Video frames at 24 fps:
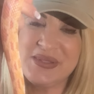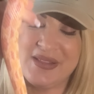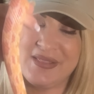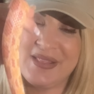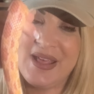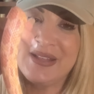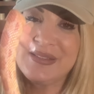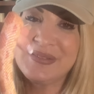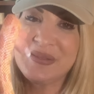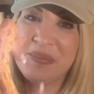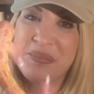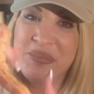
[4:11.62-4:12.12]
And
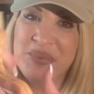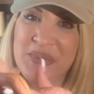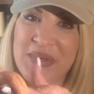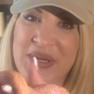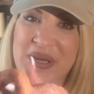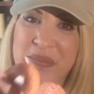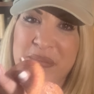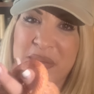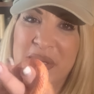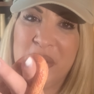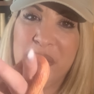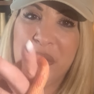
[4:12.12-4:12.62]
that's a
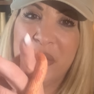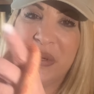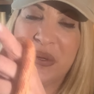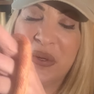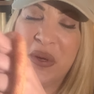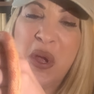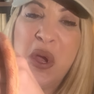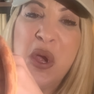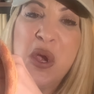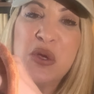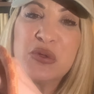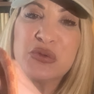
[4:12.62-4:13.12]
pretty big
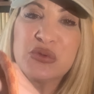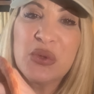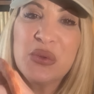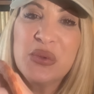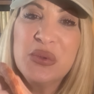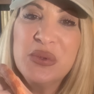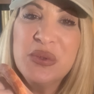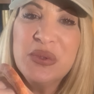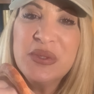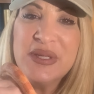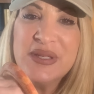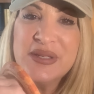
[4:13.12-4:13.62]
word.
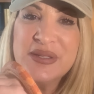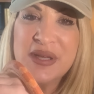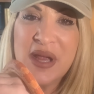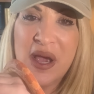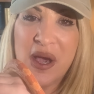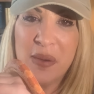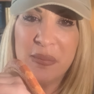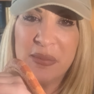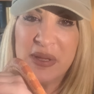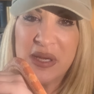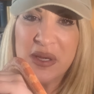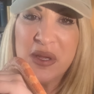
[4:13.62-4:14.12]
So who can
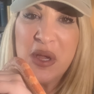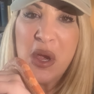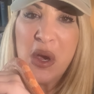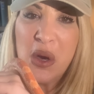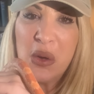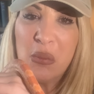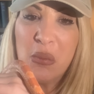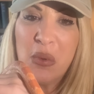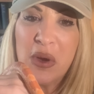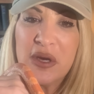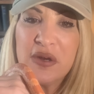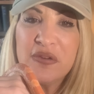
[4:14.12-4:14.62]
tell me
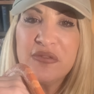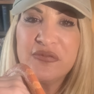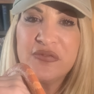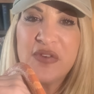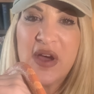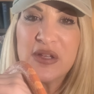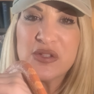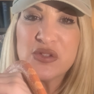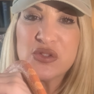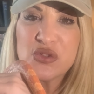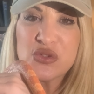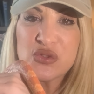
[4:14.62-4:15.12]
what a
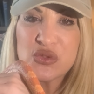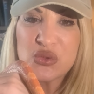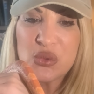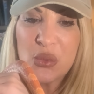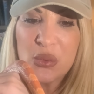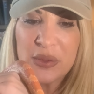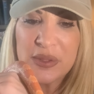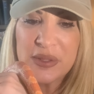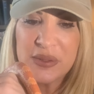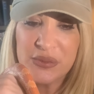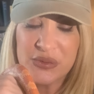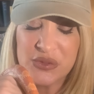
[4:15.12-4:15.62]

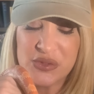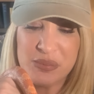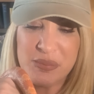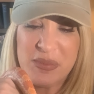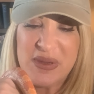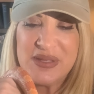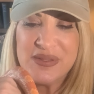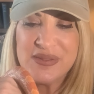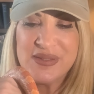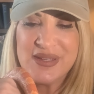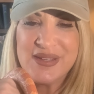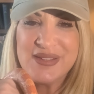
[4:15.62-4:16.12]
fossorial
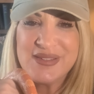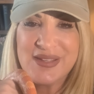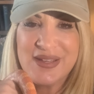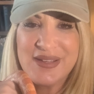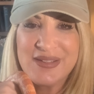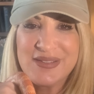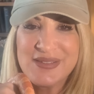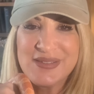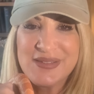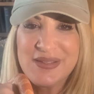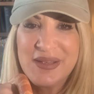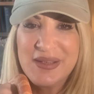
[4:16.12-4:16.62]
species
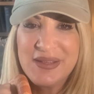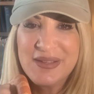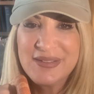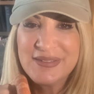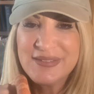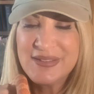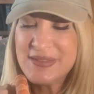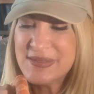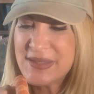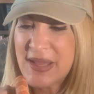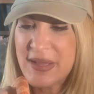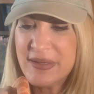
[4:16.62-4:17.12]
is?
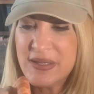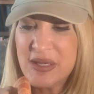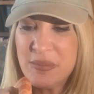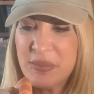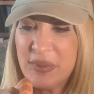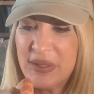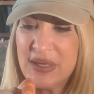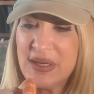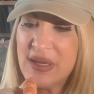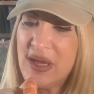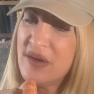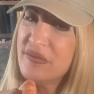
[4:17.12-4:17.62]
Does
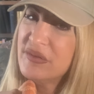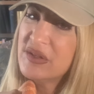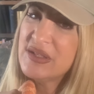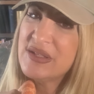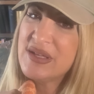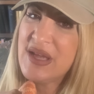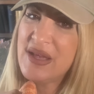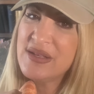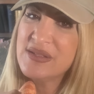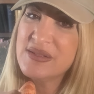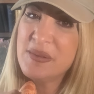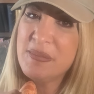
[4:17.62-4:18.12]
anybody have a
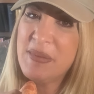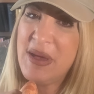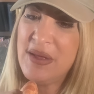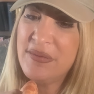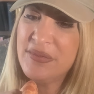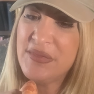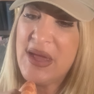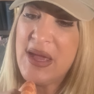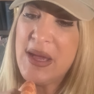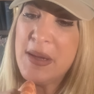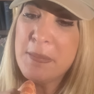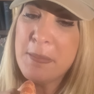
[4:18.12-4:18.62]
guess
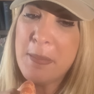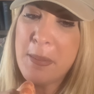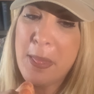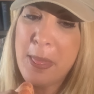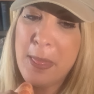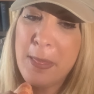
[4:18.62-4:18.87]
about that?